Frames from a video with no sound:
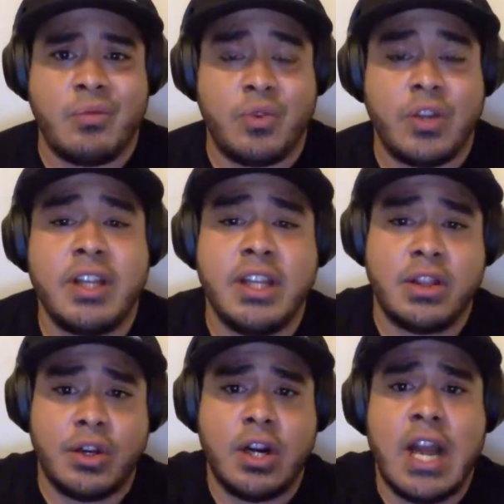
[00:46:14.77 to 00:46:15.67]
really
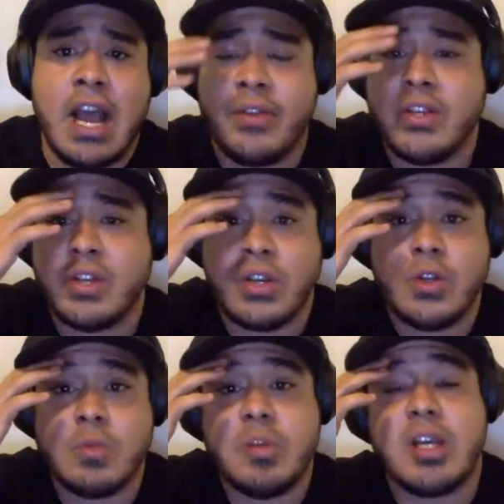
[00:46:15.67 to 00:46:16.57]
learn how these are
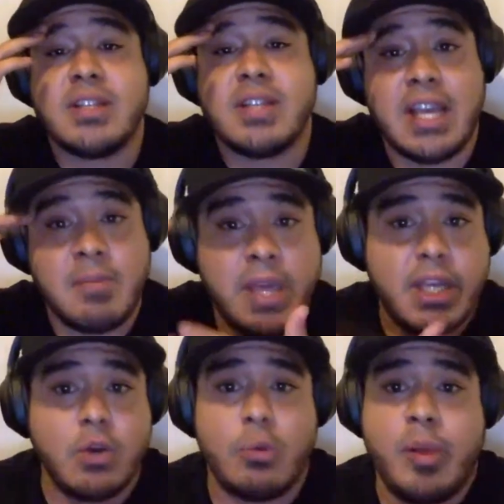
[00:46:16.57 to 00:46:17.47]
used because they can make
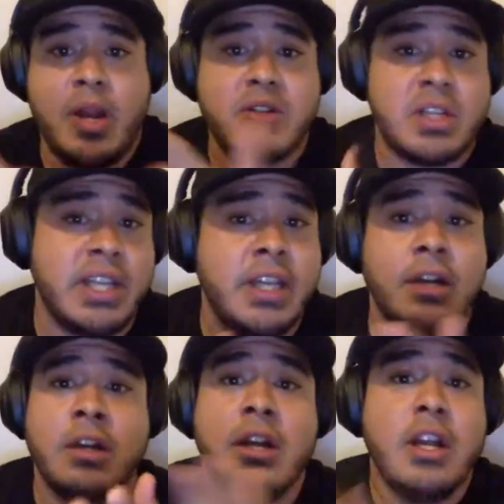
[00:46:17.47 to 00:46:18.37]
your repairs
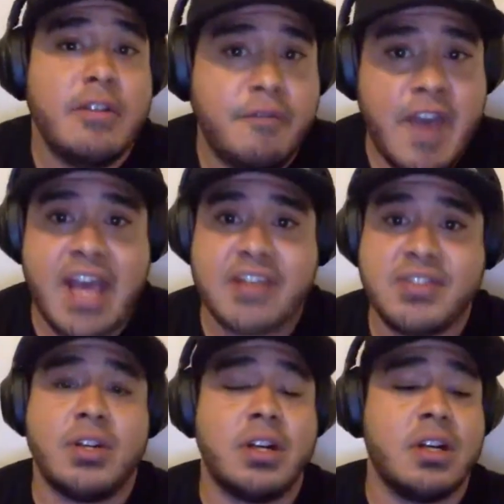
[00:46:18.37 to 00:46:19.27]
cleaner,
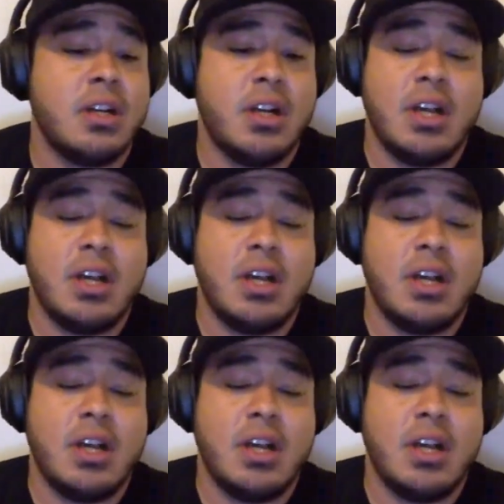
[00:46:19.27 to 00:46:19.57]
faster.